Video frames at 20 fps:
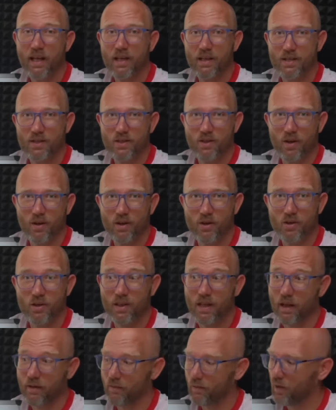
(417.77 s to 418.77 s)
astonishing
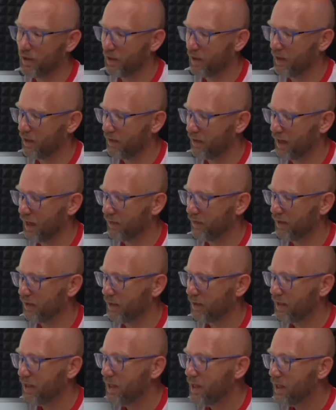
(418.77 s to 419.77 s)
and really love it.
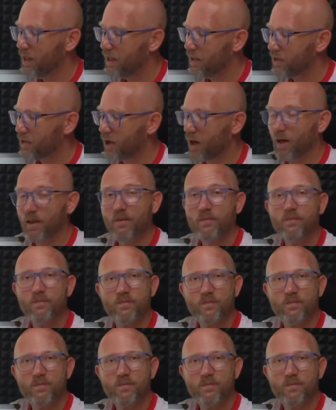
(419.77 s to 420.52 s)
So